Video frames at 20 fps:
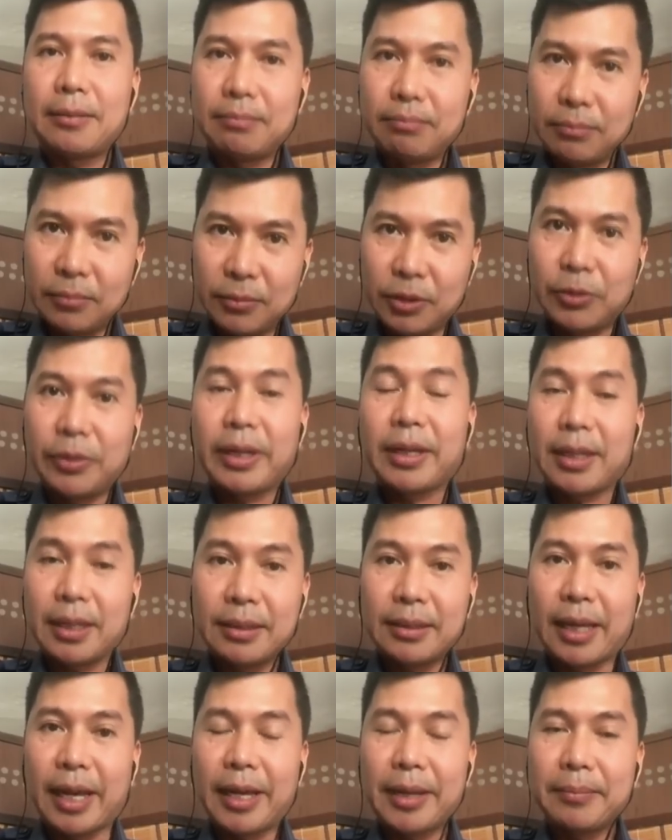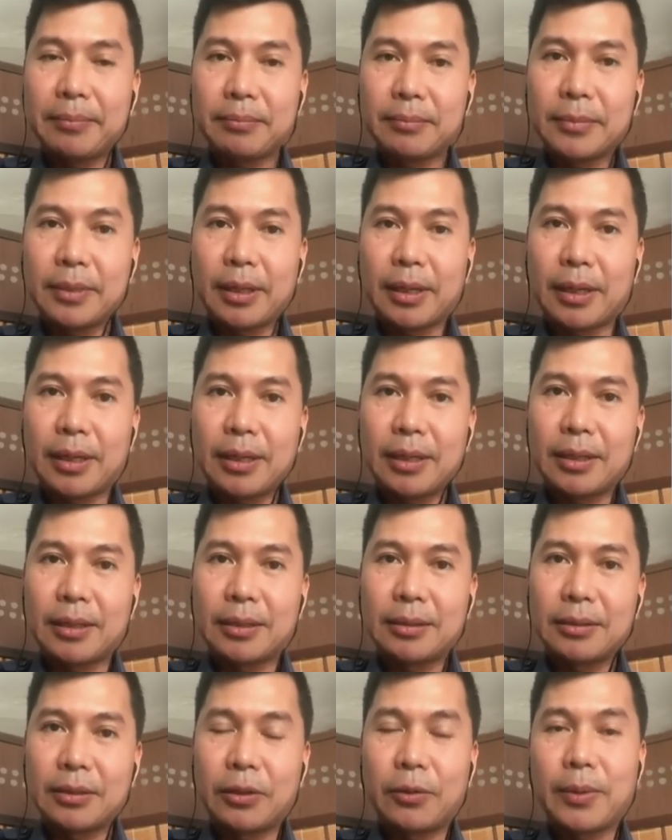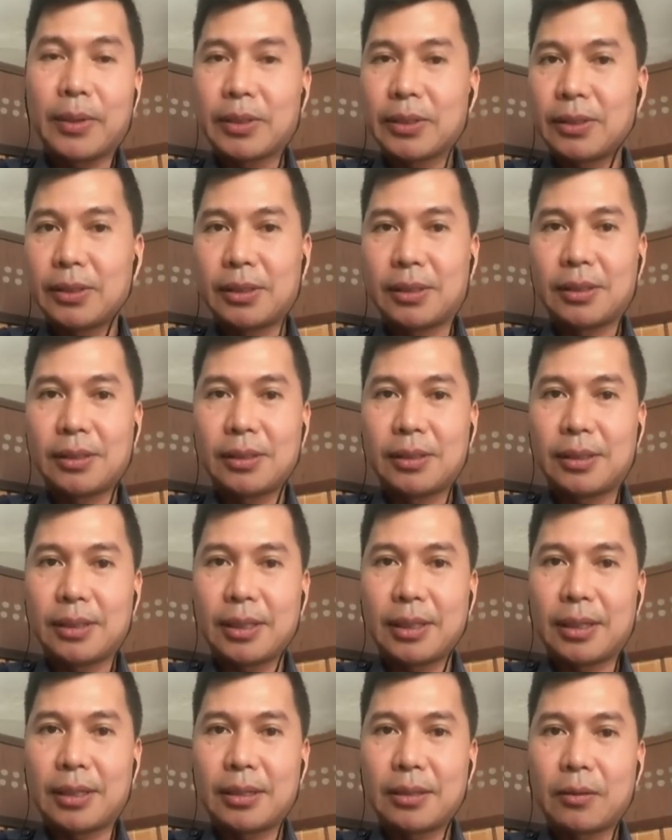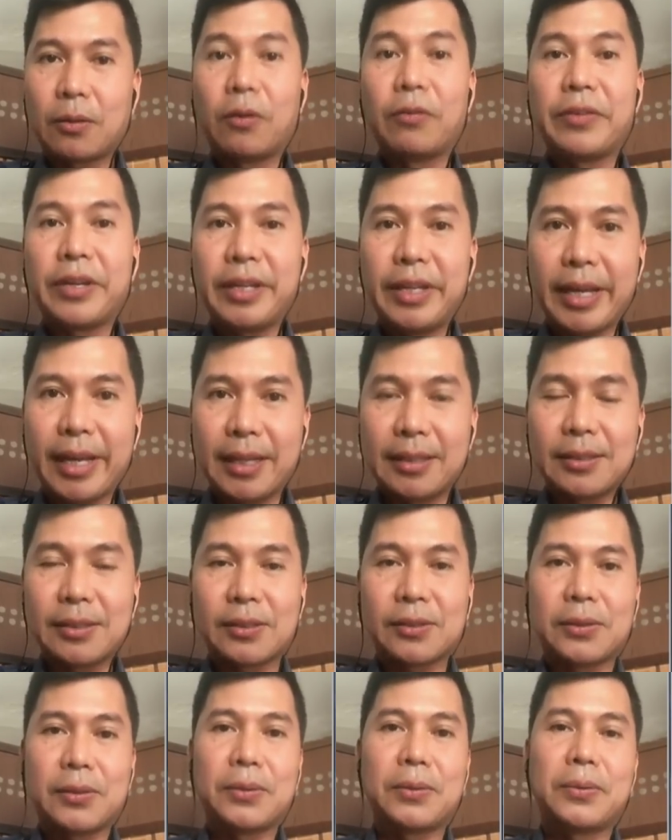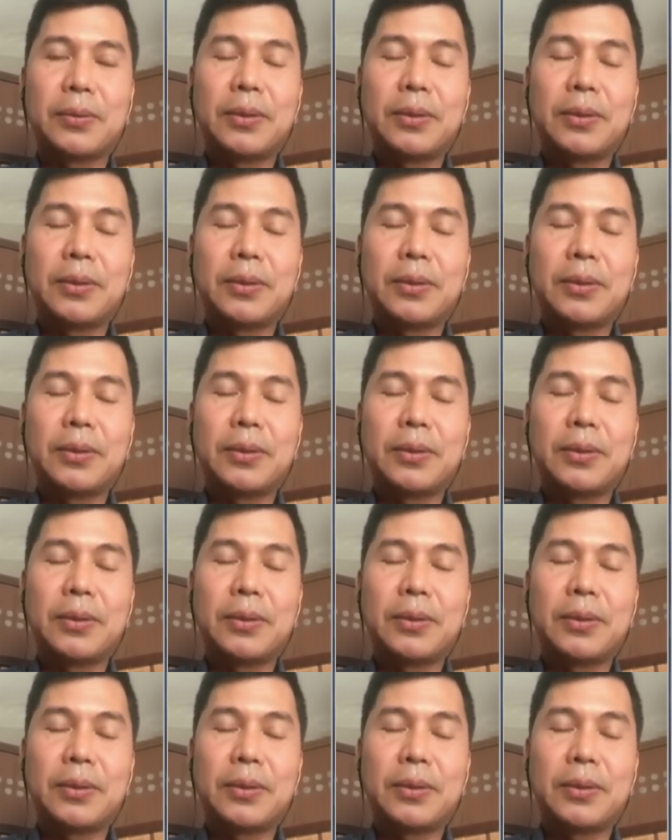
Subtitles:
during that time, there wasn't COVID yet, so